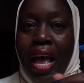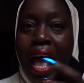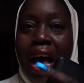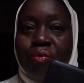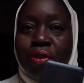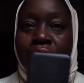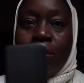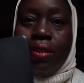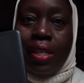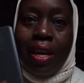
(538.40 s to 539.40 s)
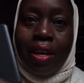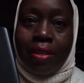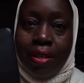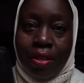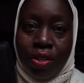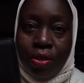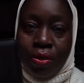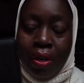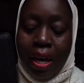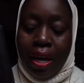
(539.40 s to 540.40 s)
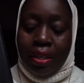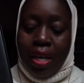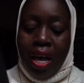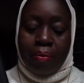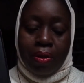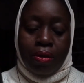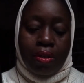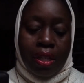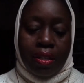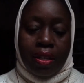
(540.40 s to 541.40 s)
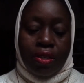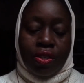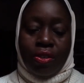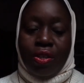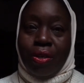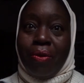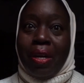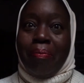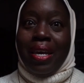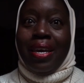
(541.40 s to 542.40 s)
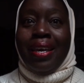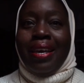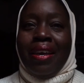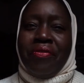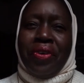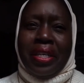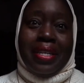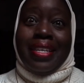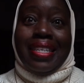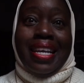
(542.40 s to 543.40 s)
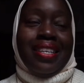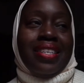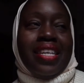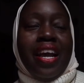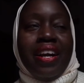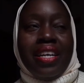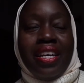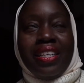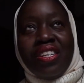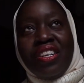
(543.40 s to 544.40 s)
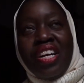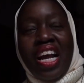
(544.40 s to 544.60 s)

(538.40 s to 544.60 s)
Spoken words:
absolutely essential, you guys, absolutely essential. You don't want to be, for instance, in the Sahara Desert